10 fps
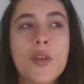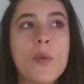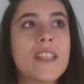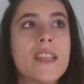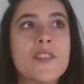So
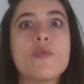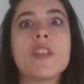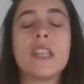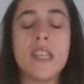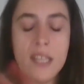it's
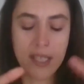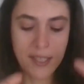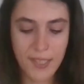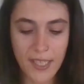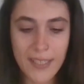really
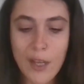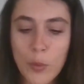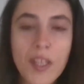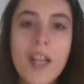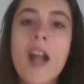sitting
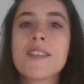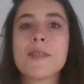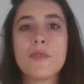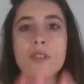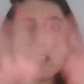down with a
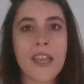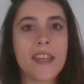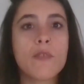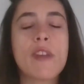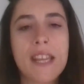customer,
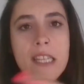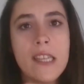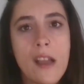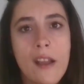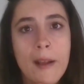getting ready